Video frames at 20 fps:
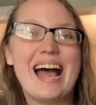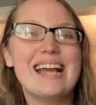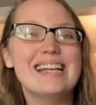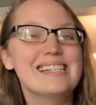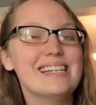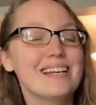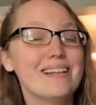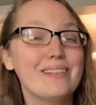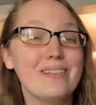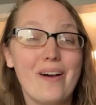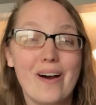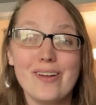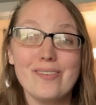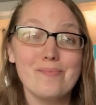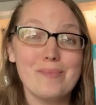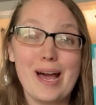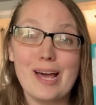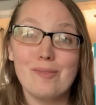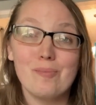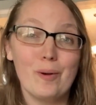I see a lot of
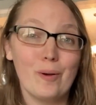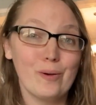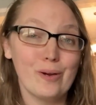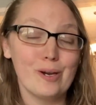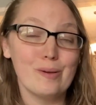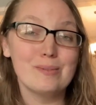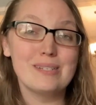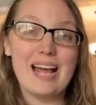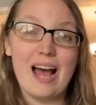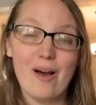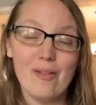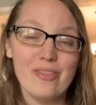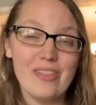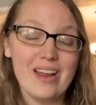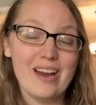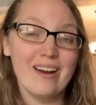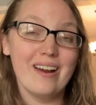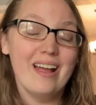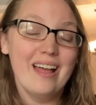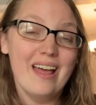math programs out
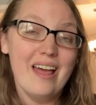there